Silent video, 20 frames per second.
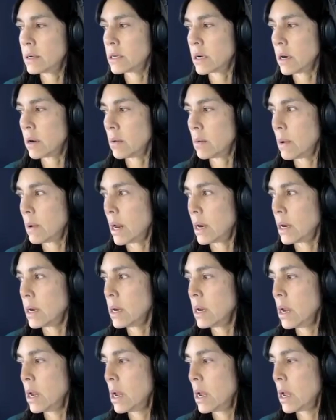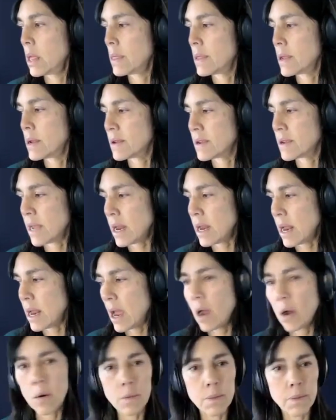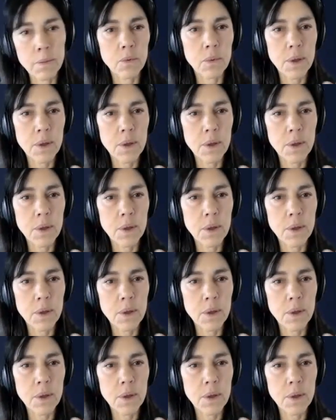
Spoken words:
Janel 1, does that help